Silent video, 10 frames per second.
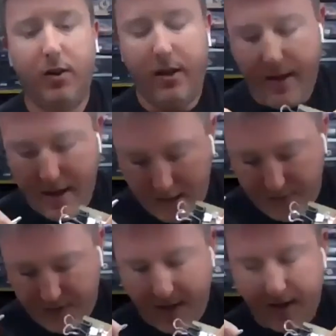to the
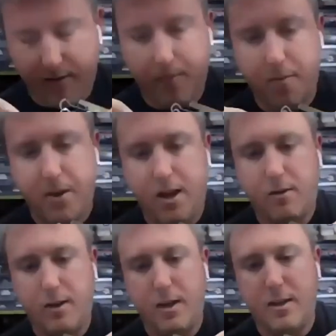negative side of my
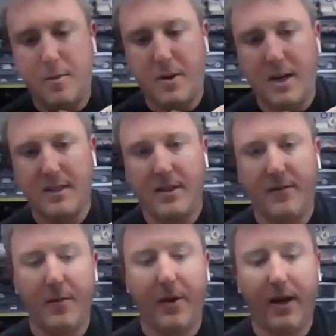battery and then
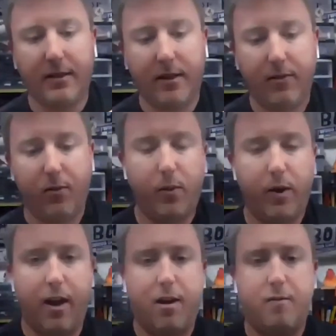positive to positive.
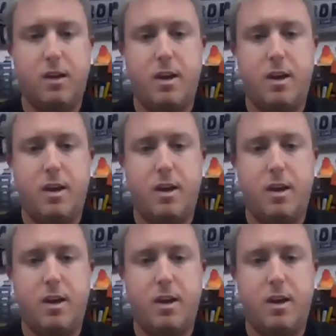We have